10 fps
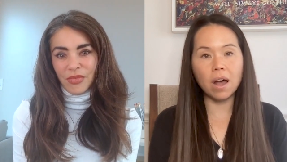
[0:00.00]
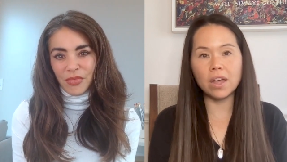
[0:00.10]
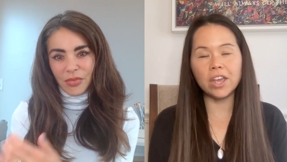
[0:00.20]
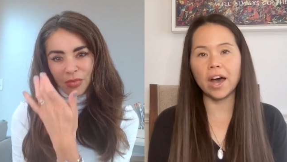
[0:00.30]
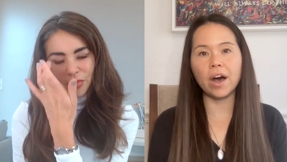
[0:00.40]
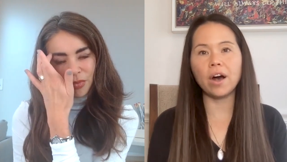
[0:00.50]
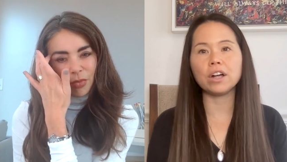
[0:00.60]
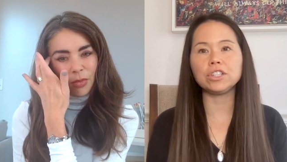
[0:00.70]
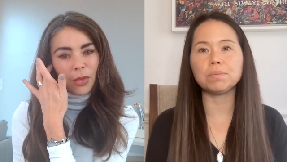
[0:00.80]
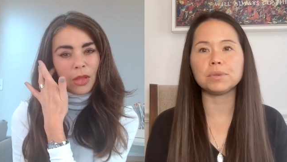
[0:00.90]
Speaker 1: Yeah,
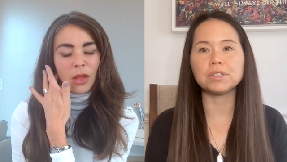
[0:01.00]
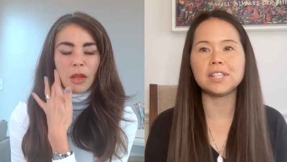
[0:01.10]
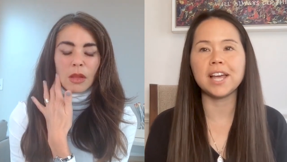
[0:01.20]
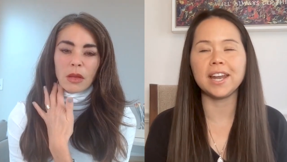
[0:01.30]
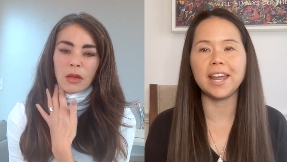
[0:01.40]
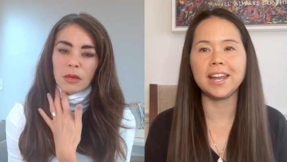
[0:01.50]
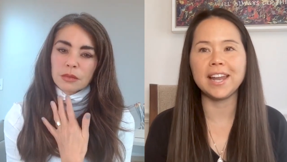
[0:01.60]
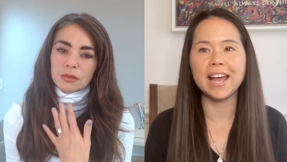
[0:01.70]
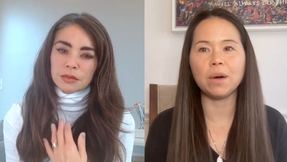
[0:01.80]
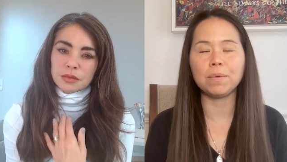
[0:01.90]
100%.
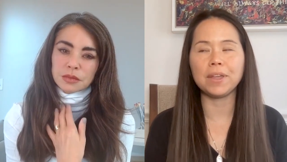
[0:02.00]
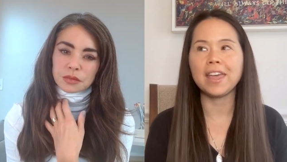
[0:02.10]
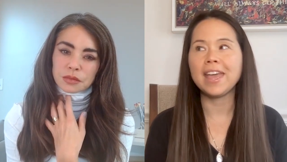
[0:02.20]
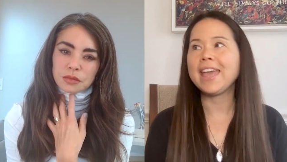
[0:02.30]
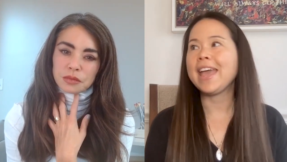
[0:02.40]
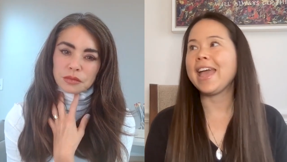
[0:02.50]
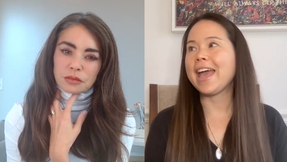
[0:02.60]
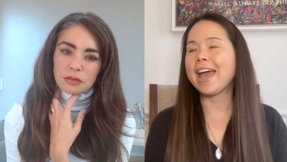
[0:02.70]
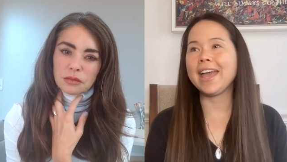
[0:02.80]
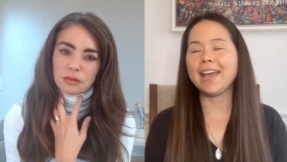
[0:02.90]
And now with
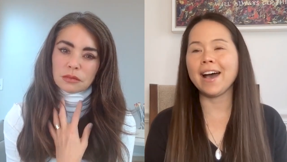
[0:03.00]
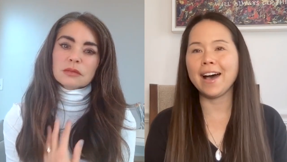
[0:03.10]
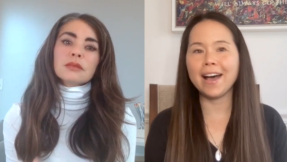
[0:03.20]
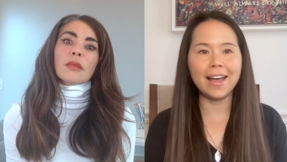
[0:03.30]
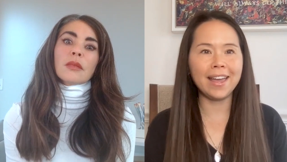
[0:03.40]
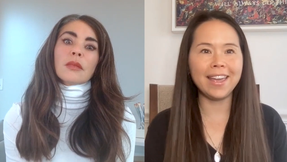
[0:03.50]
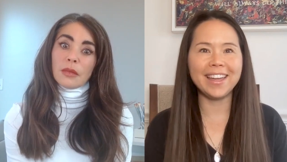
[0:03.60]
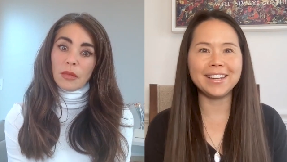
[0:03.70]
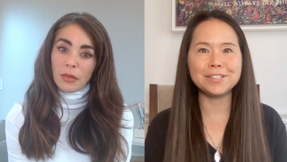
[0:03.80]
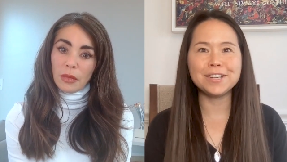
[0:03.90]
AI
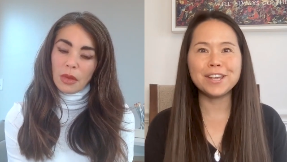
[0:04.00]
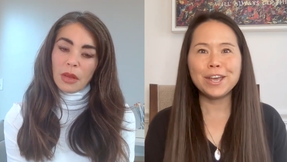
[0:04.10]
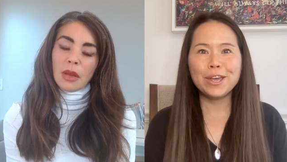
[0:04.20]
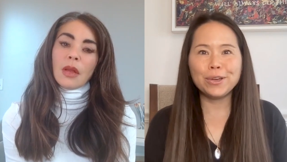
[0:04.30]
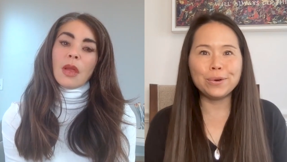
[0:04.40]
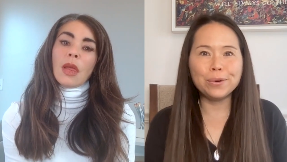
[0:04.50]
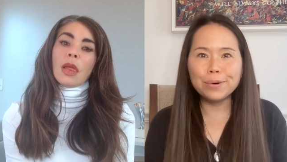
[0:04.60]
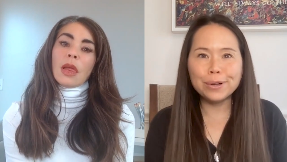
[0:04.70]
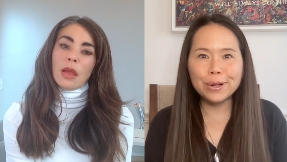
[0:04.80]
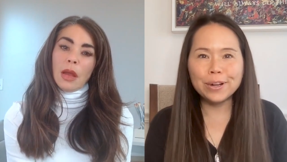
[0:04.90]
and
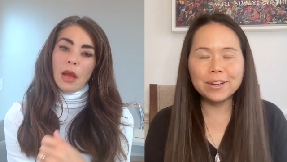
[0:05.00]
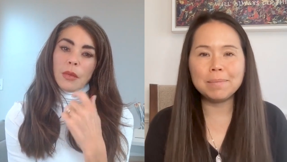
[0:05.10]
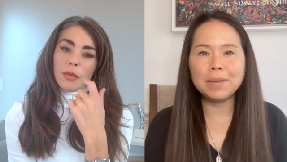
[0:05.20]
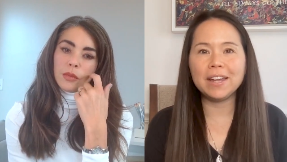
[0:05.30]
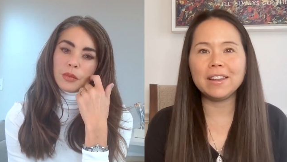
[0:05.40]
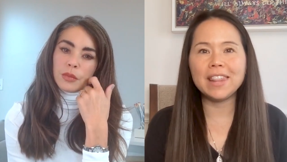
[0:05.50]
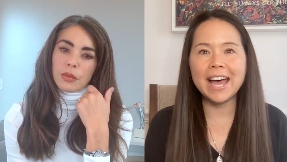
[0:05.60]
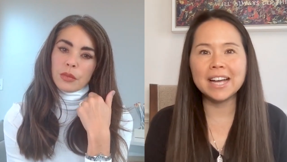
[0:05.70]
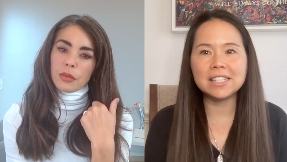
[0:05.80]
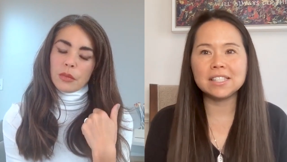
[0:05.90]
Google, I mean,
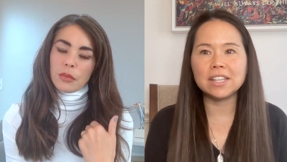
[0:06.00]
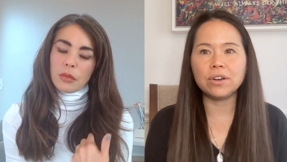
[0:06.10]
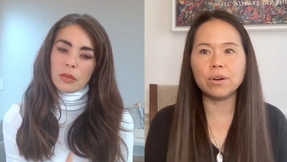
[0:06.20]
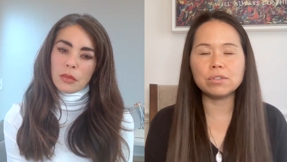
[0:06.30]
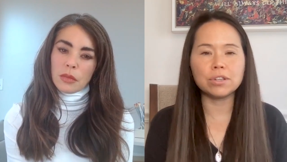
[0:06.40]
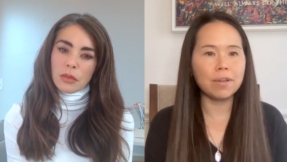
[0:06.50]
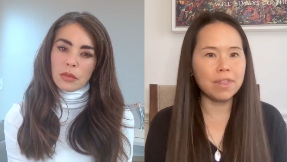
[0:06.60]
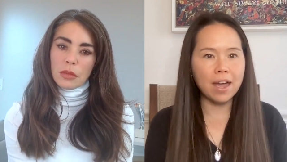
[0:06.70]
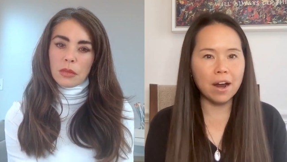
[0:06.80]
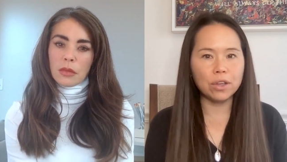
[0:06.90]
the X's and O's are
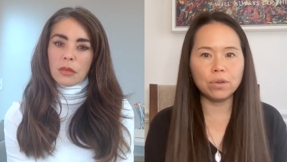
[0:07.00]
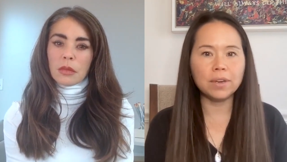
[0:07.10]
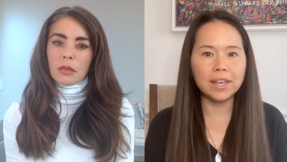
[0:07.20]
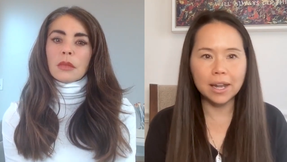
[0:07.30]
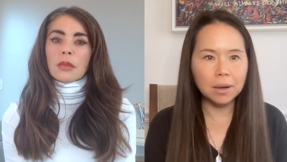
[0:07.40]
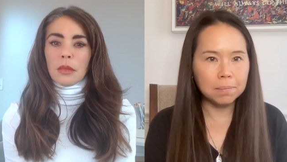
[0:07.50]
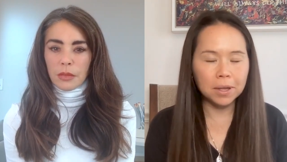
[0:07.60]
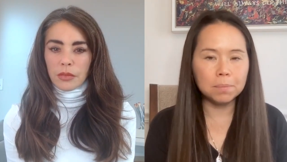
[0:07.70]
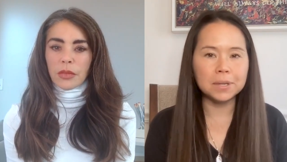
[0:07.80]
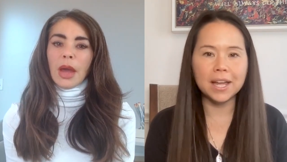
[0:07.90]
there. You can get a
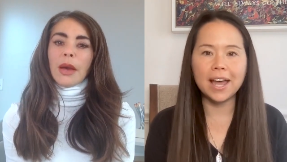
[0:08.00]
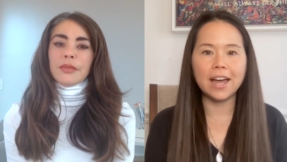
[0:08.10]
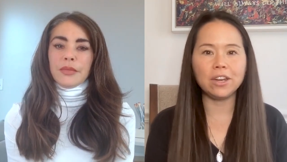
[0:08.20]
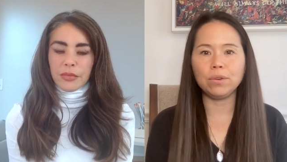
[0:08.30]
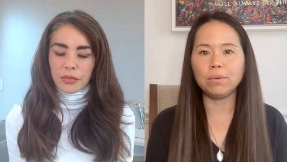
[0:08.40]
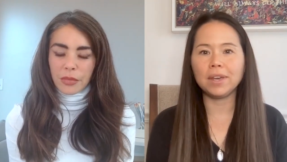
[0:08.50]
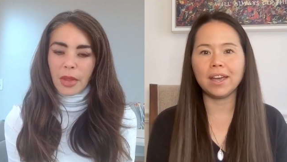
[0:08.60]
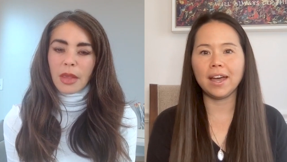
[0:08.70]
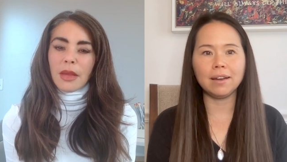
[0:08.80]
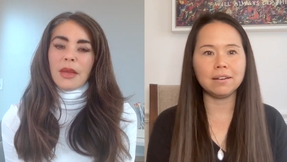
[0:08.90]
meal plan, you
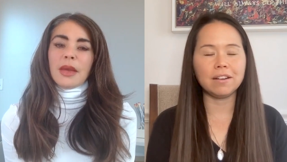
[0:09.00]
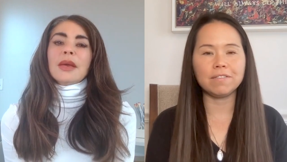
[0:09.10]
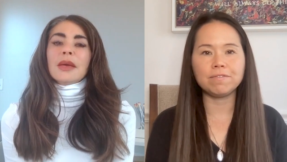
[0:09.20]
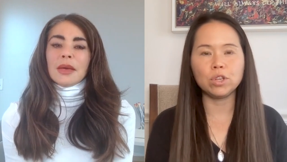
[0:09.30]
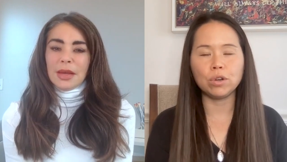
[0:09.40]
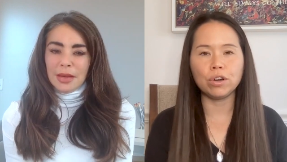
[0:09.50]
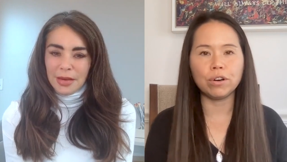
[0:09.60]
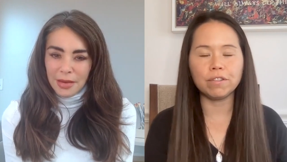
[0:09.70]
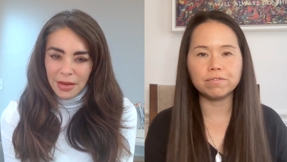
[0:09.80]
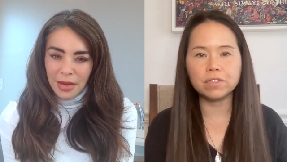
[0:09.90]
can, you
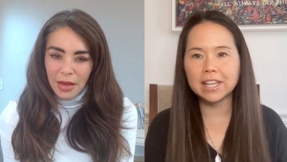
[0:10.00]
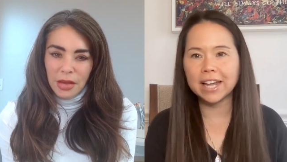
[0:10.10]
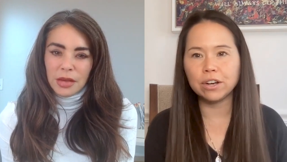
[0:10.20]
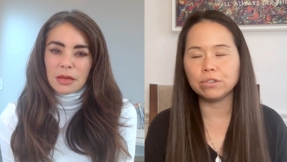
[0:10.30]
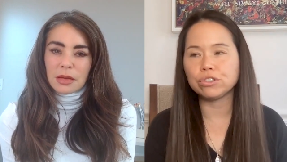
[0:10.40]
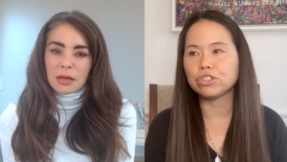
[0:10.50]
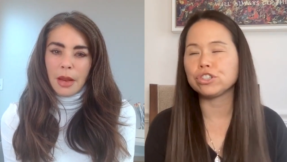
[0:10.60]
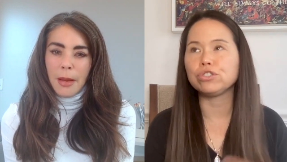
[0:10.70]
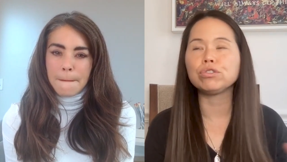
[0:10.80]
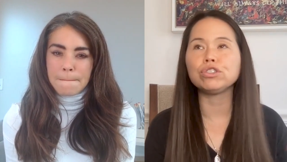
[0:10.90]
know, get a
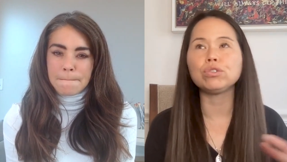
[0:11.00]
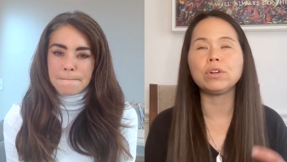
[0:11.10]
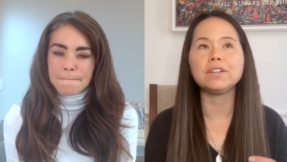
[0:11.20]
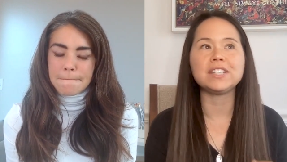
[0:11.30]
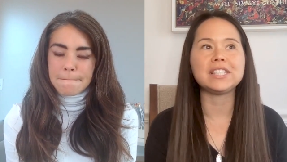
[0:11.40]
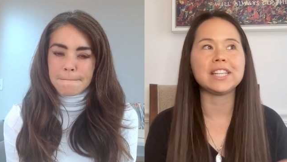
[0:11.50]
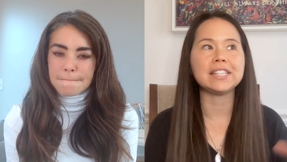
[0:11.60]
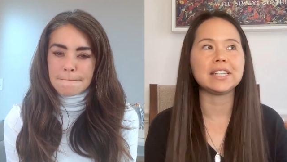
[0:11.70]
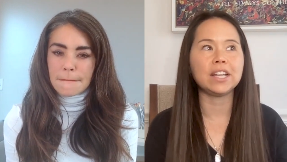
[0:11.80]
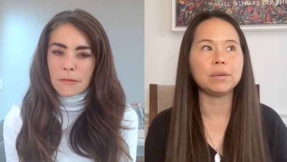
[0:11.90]
nutritionist, you could do all of these
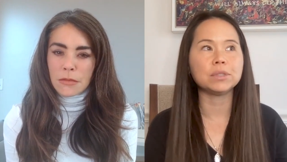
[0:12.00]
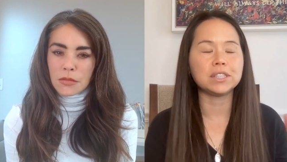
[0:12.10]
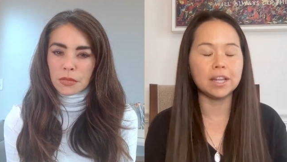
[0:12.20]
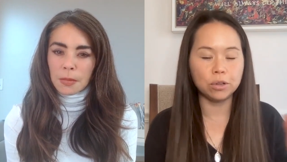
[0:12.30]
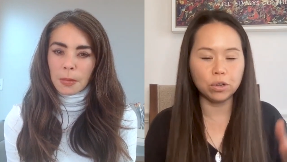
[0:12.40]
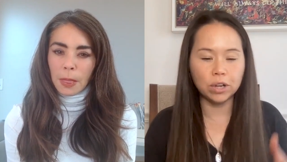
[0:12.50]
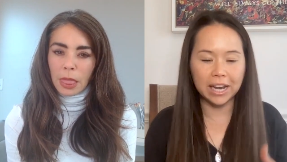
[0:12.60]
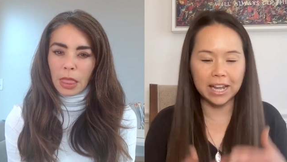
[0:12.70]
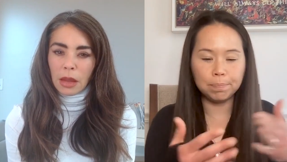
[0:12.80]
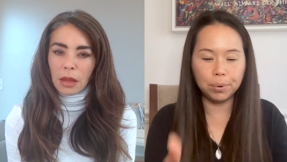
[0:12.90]
things and they will, uh, you can
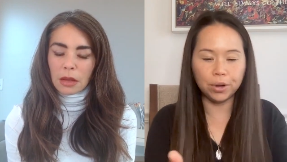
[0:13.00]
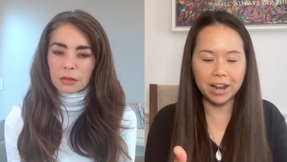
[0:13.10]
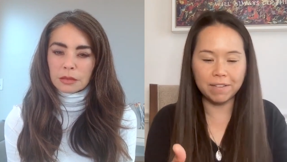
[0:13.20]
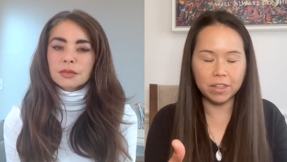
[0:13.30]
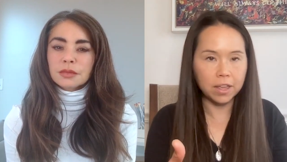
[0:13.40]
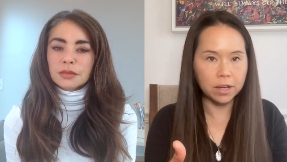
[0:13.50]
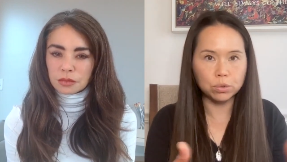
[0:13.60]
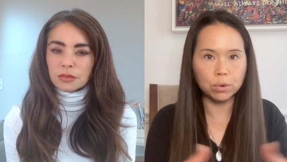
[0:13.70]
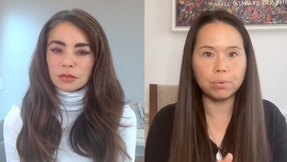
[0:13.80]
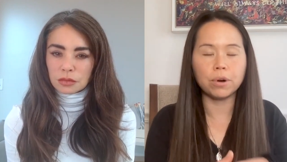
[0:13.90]
input everything
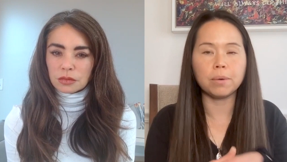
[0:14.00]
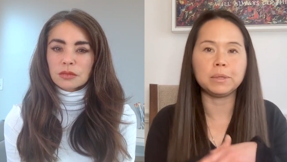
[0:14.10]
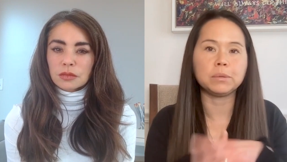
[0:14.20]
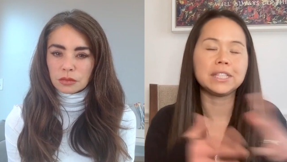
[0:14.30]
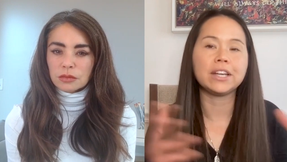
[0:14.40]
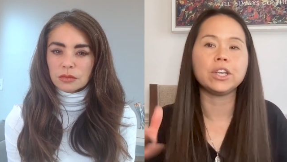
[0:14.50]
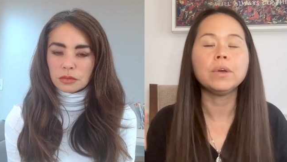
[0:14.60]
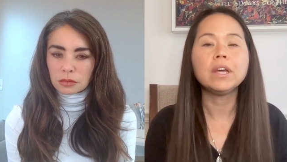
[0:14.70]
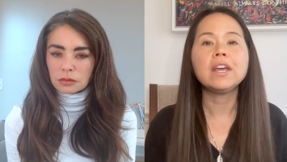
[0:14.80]
into a program that will tell you.